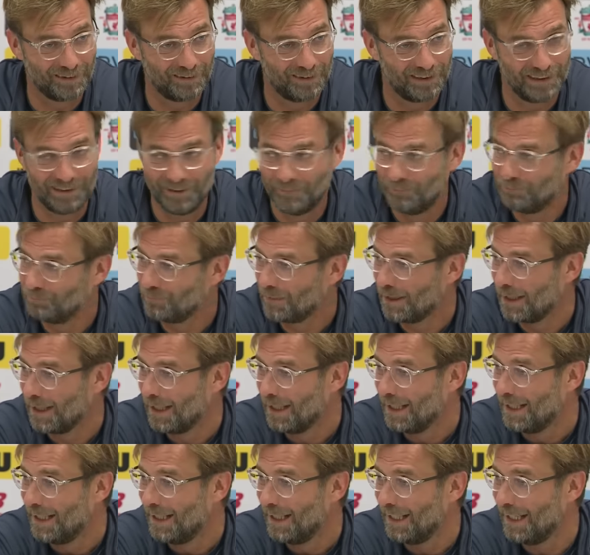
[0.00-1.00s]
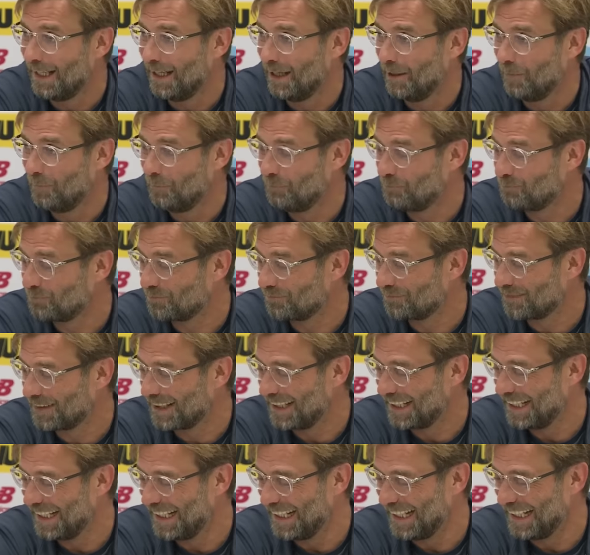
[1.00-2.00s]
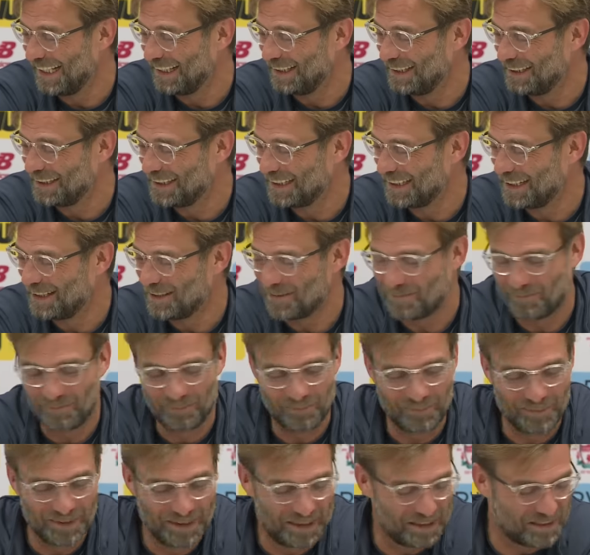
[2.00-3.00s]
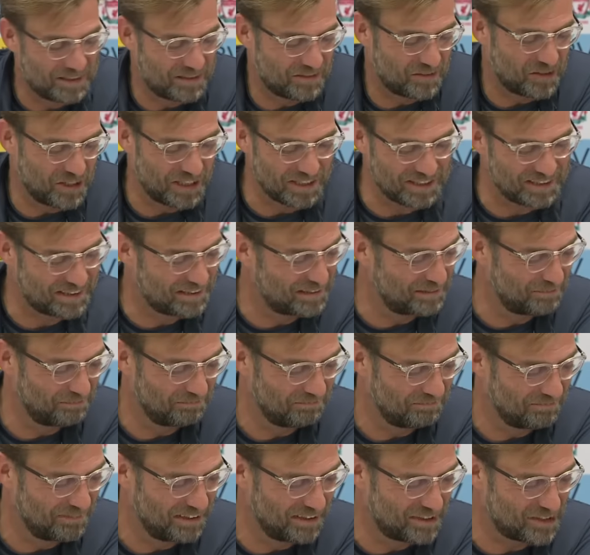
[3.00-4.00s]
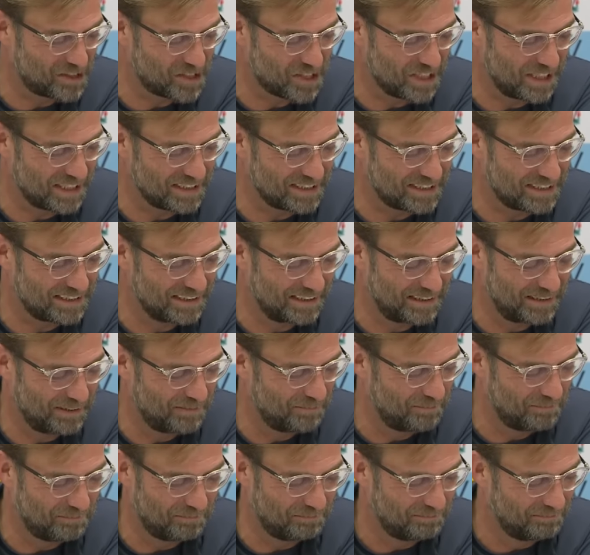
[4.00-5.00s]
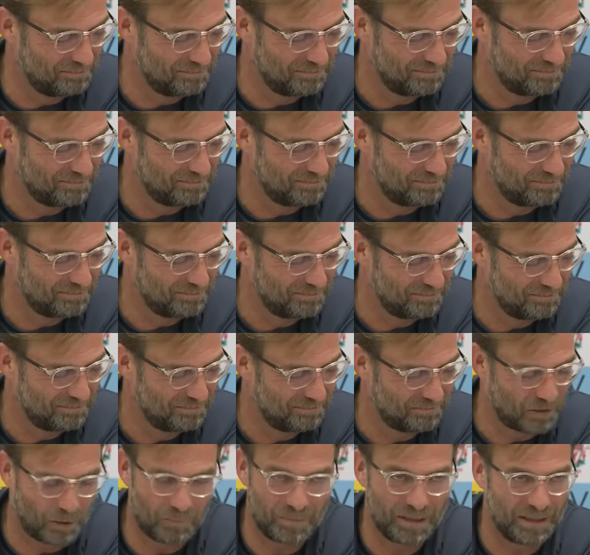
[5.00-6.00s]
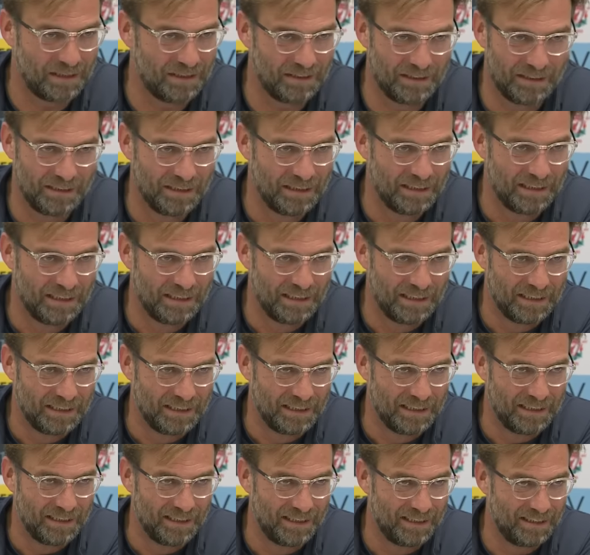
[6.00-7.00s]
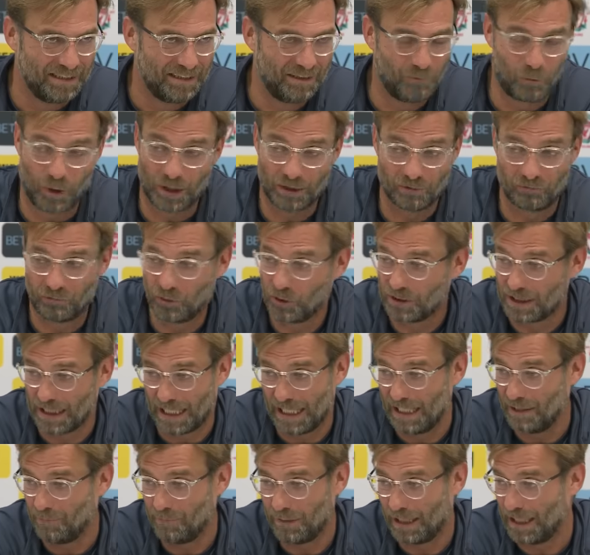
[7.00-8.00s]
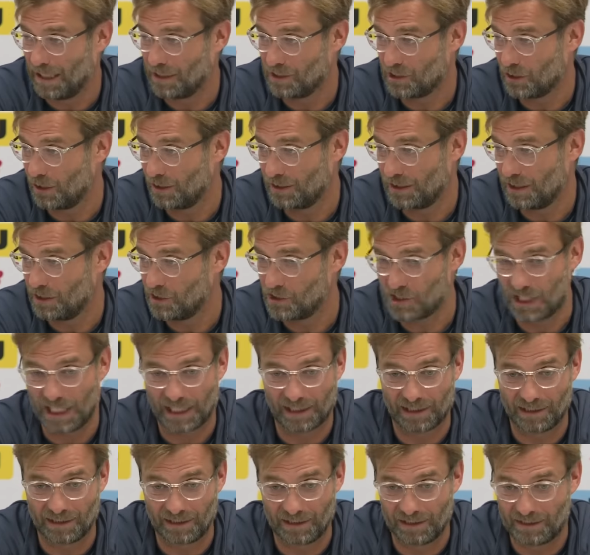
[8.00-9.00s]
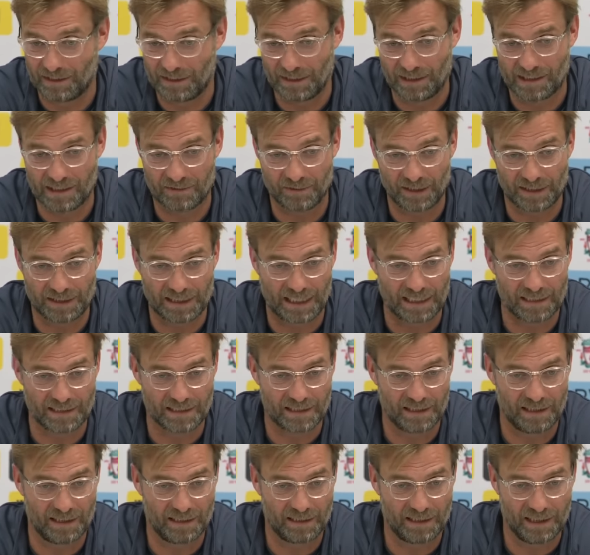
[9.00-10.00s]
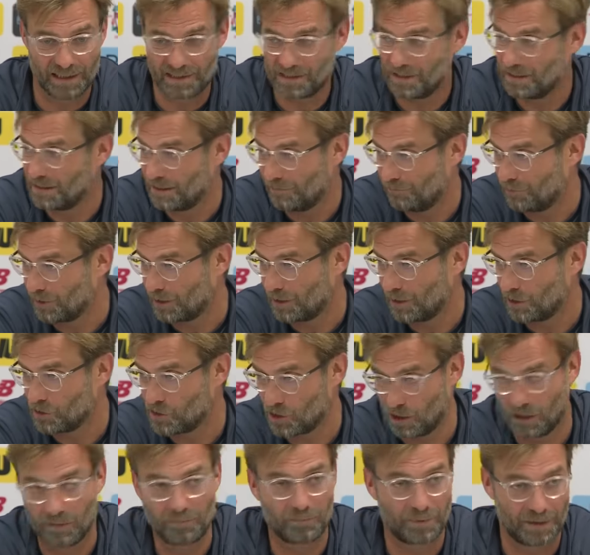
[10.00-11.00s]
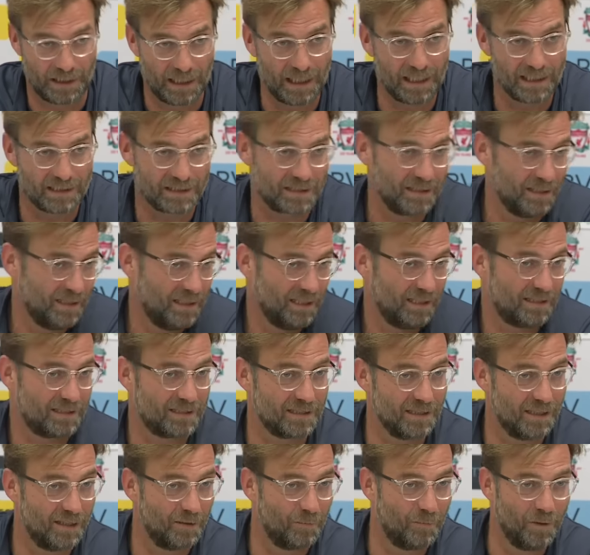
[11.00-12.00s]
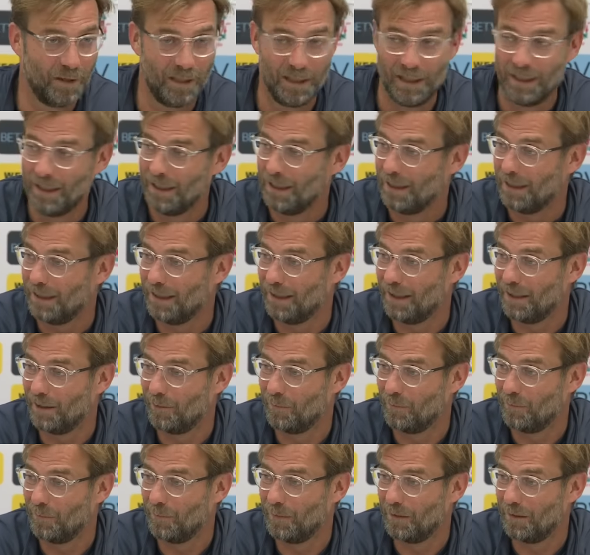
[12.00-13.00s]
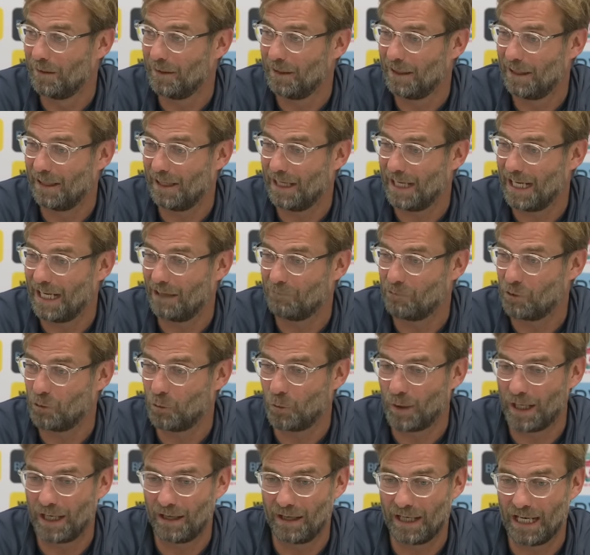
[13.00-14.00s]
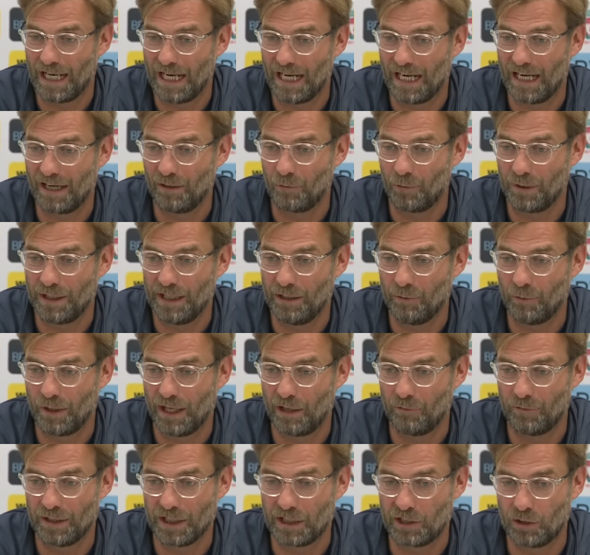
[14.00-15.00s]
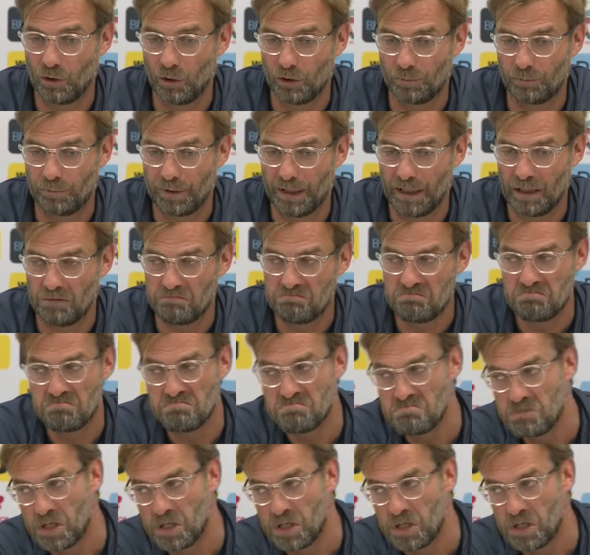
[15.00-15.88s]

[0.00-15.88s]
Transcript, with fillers: to it, um, and um, it's just it's just um, for me a wonderful time. I enjoyed each second. It's fantastic. It's a difficult job. Yes, it's um, um, are we where are we where we could be?